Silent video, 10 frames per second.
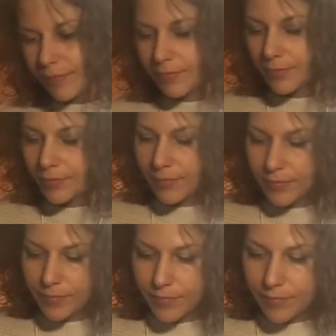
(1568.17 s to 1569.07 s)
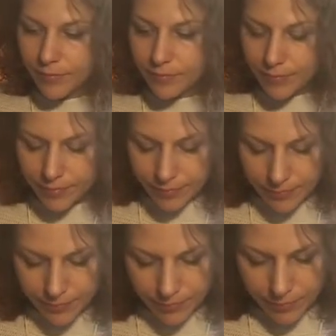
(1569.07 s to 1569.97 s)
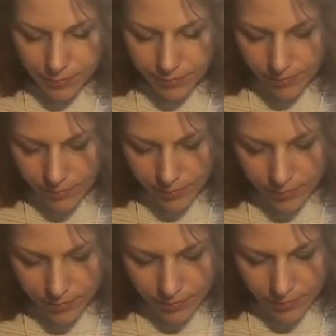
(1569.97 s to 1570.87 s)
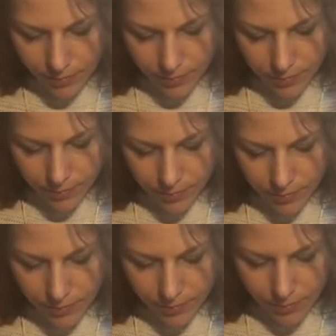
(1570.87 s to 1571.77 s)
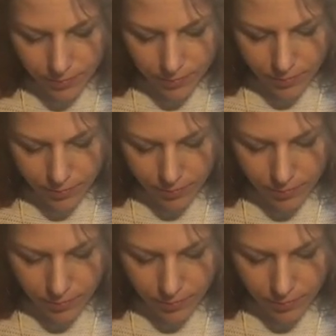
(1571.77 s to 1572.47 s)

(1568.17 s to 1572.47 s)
[no speech]